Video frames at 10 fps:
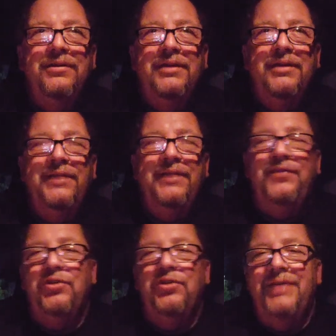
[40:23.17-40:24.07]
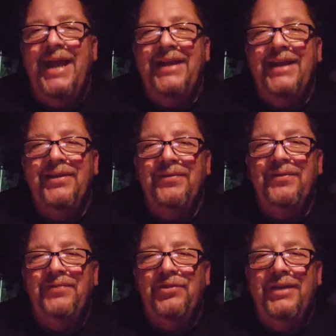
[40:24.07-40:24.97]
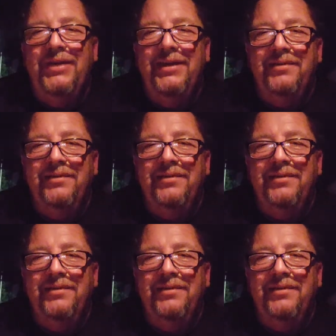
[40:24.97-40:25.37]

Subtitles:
if you're native, you get